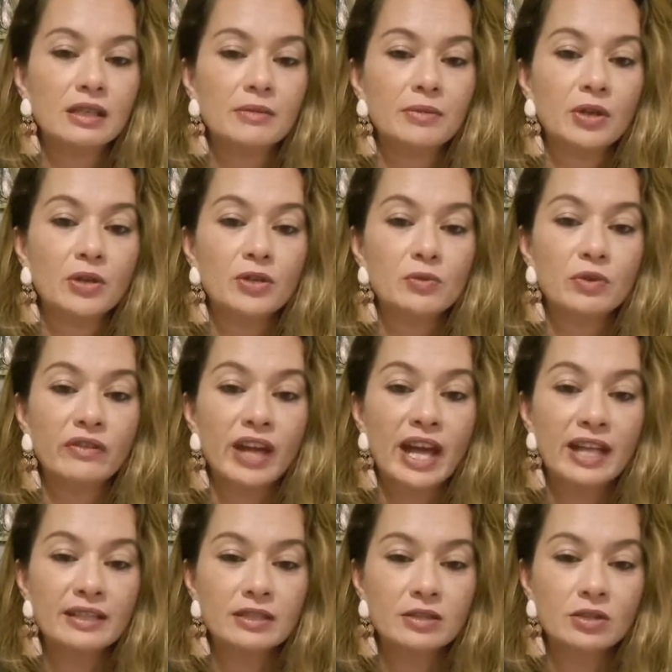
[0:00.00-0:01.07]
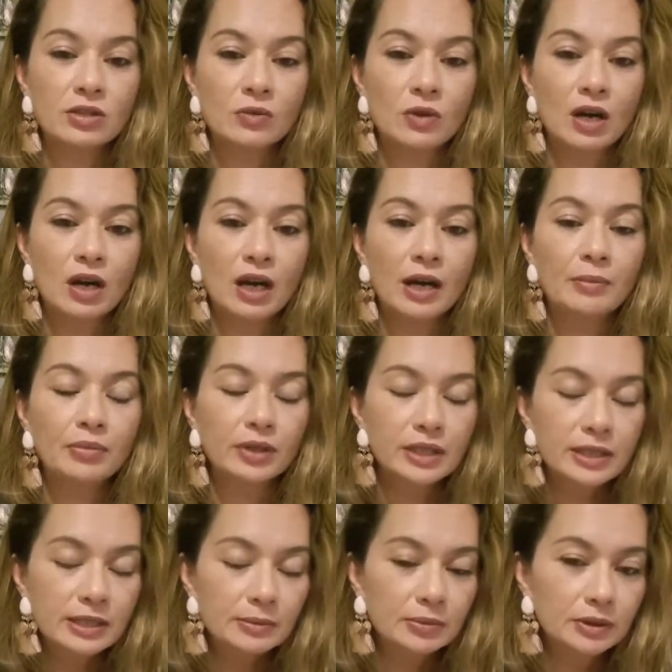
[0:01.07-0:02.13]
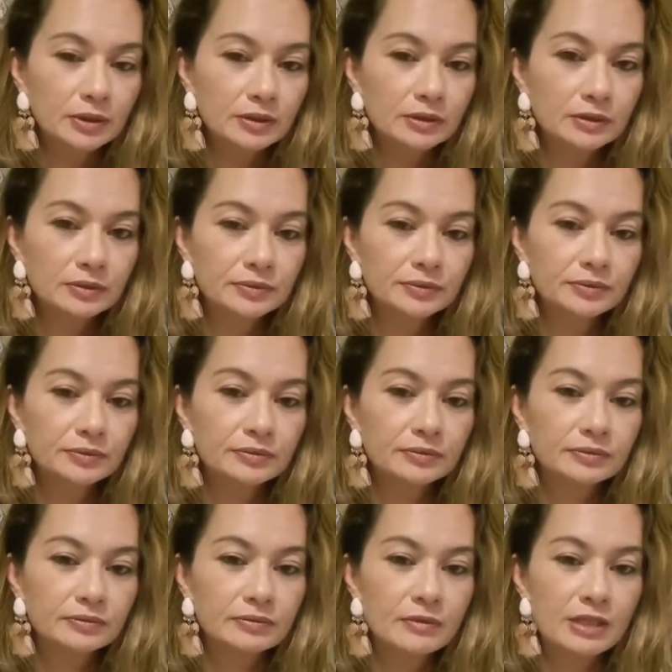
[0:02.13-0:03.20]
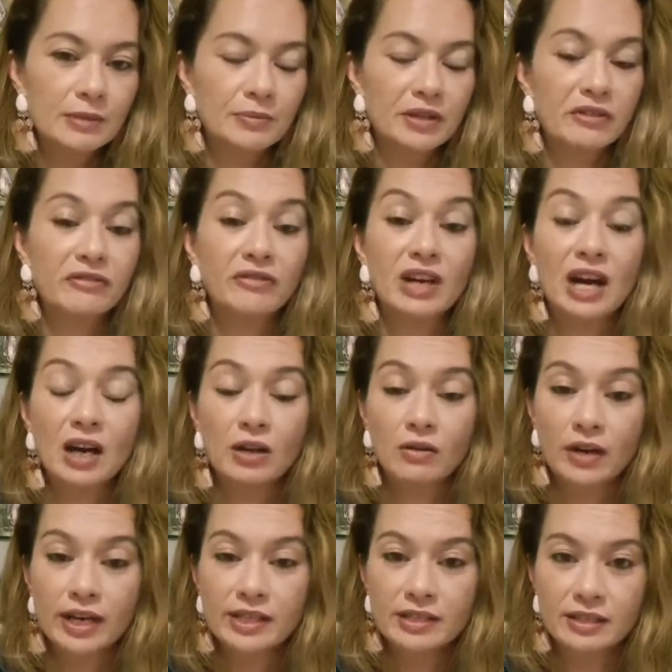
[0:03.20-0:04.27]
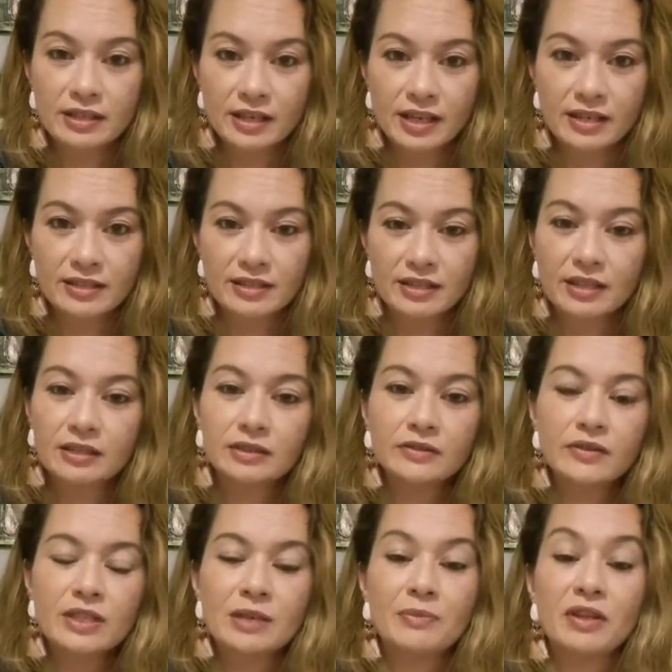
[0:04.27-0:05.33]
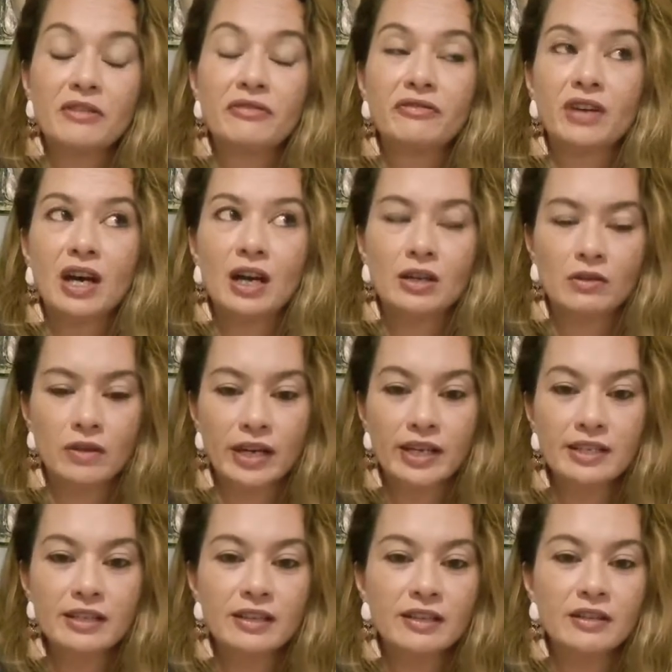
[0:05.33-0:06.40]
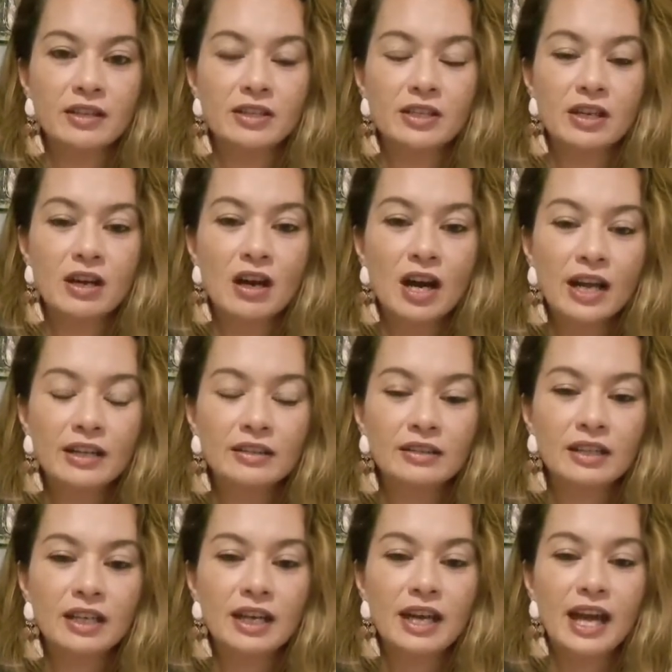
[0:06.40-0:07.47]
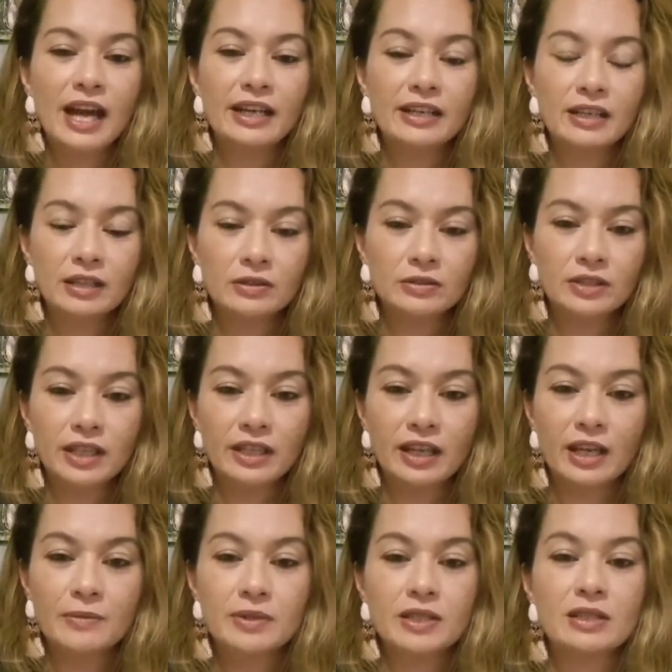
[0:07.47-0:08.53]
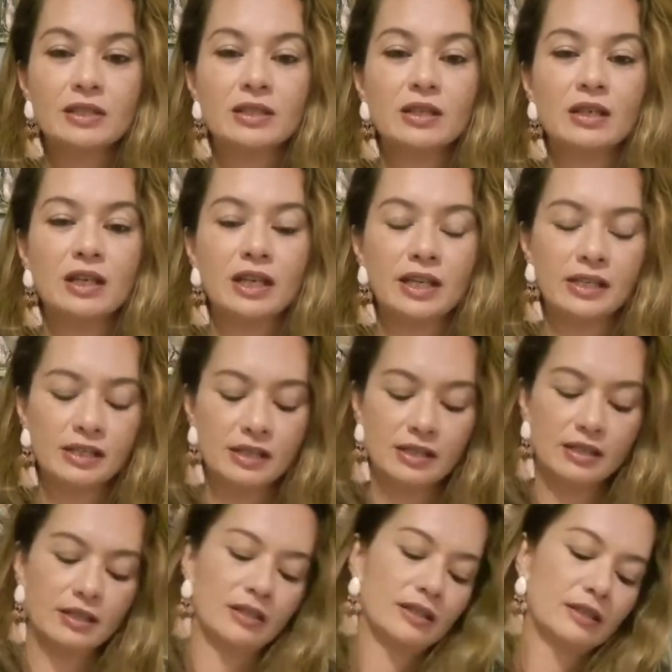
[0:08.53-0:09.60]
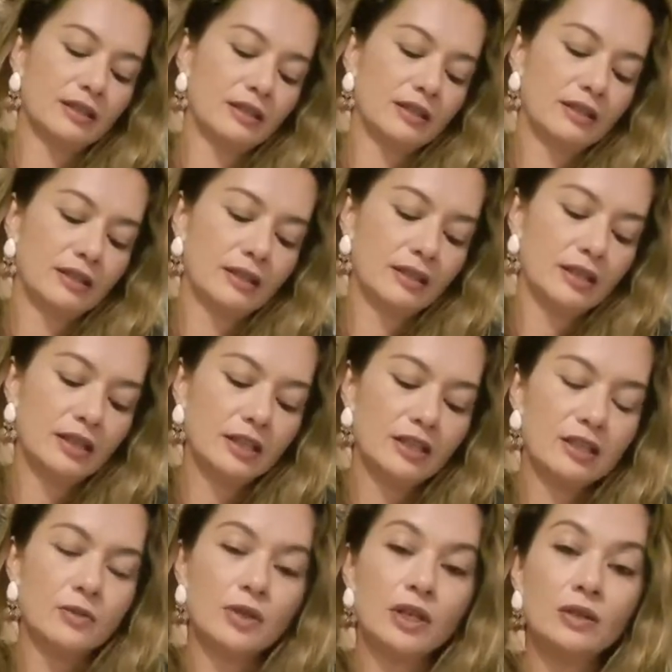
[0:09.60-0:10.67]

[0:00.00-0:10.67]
because we've answered to a higher principle, something far greater than ourselves, something far greater than the denial and guilt that keeps us tied to an